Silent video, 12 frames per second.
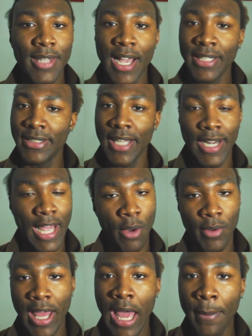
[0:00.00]
That's not
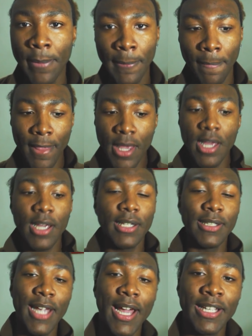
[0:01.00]
how it happened.
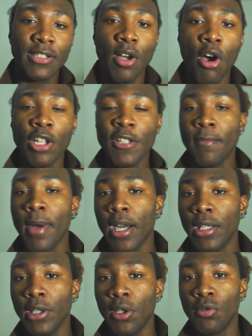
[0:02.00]
Yes, all of
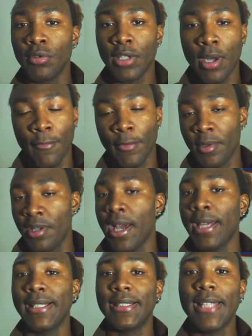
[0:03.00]
my clothes come from the
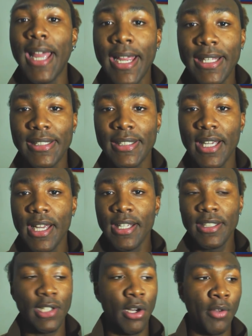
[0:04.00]
United States,
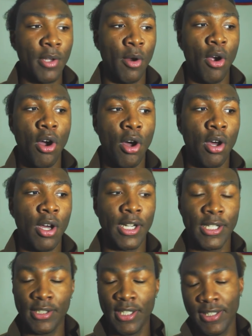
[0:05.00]
so they were
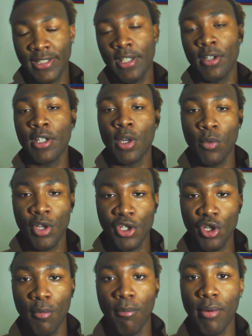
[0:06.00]
all considered
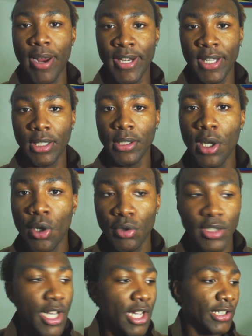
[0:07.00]
original branded
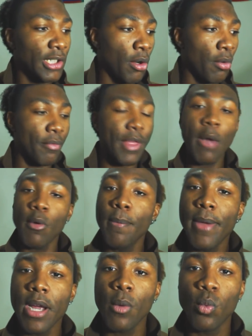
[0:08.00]
clothes. So they
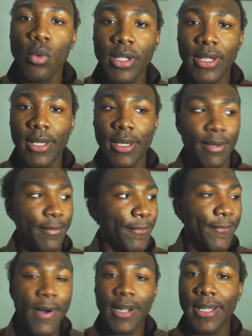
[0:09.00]
were being really
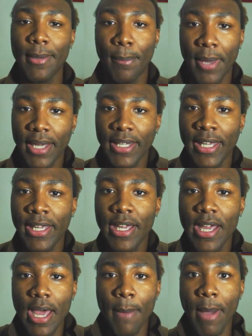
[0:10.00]
fucking
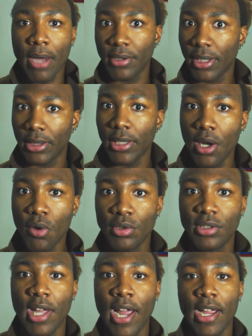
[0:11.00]
picky about the clothes.